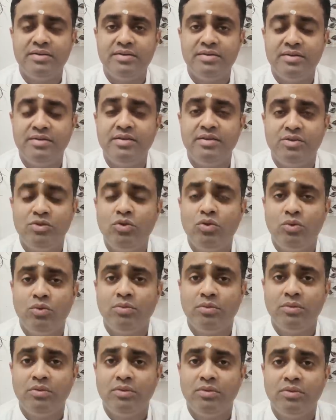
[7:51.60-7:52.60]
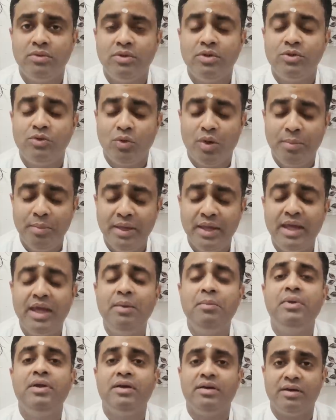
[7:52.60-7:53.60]
She says, no, Swami
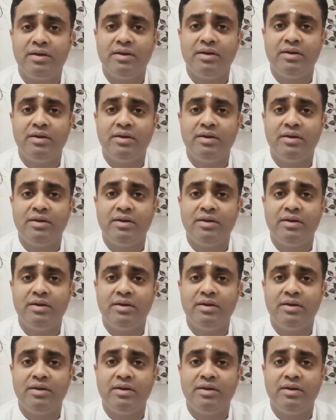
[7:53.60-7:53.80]
came here.